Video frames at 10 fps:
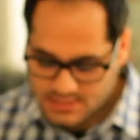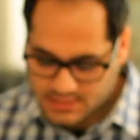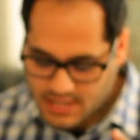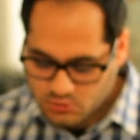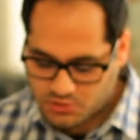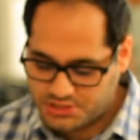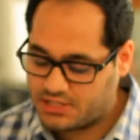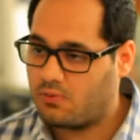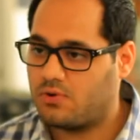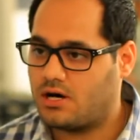The last question
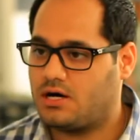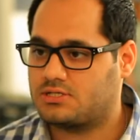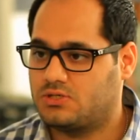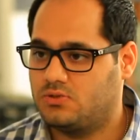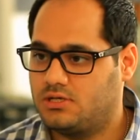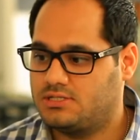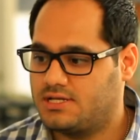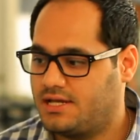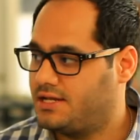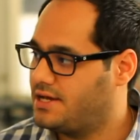that I want to ask you is
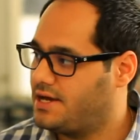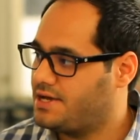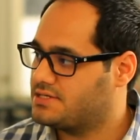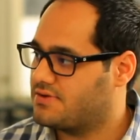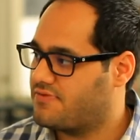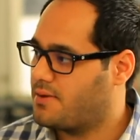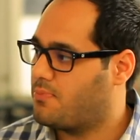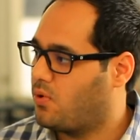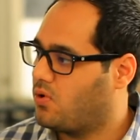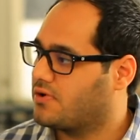that India has a very
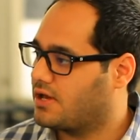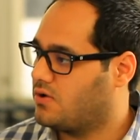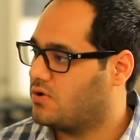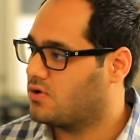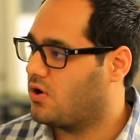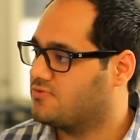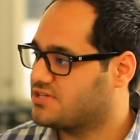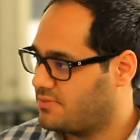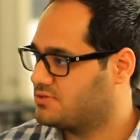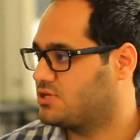poor record of
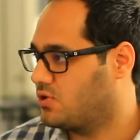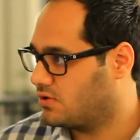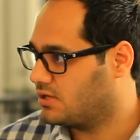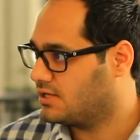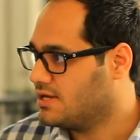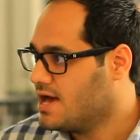cybersecurity.